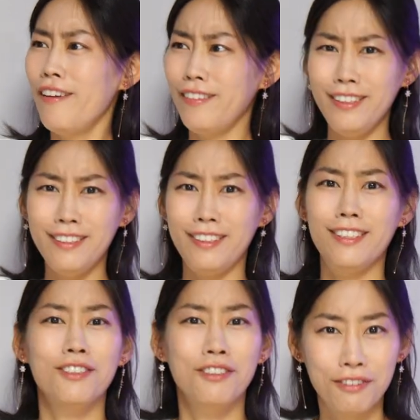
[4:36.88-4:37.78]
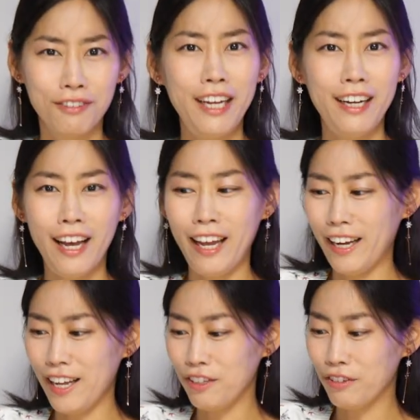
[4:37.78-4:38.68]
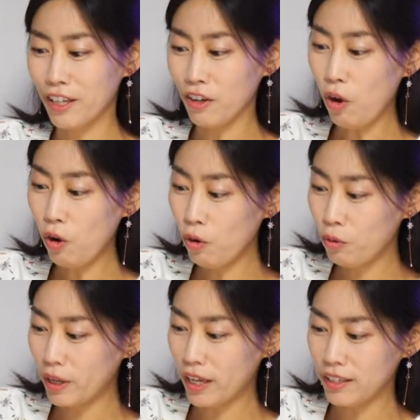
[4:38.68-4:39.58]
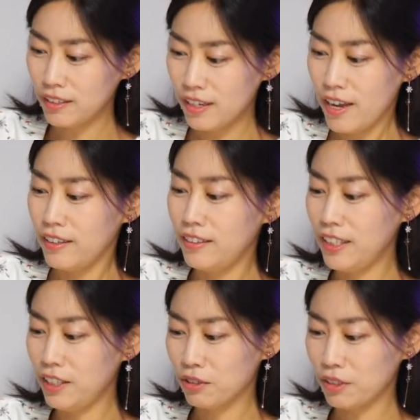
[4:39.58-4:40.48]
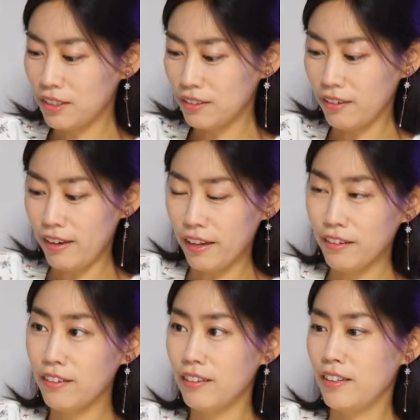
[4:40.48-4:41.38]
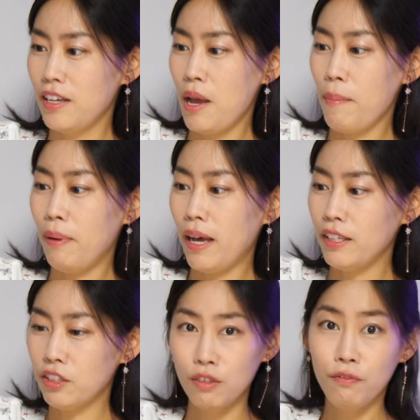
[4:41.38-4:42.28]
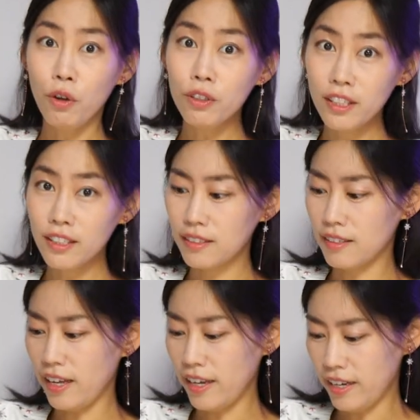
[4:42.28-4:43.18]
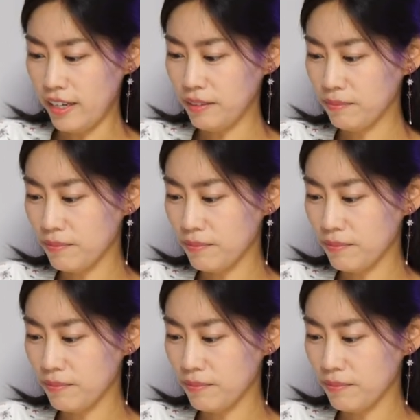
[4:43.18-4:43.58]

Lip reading: This is a great height, and you can always decrease the length by just folding it slightly.